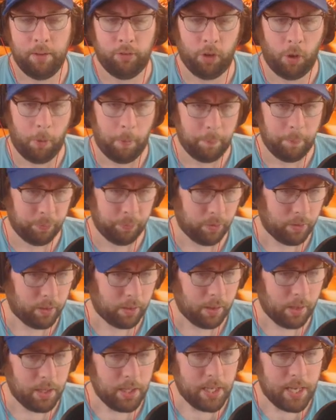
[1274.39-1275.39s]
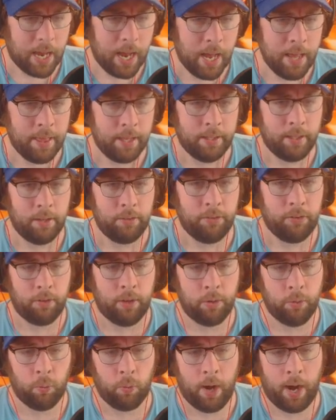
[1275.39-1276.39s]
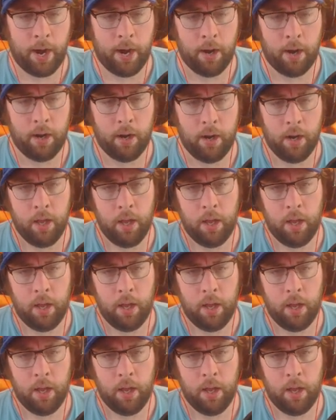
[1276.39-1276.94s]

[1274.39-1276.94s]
So I think this is a rare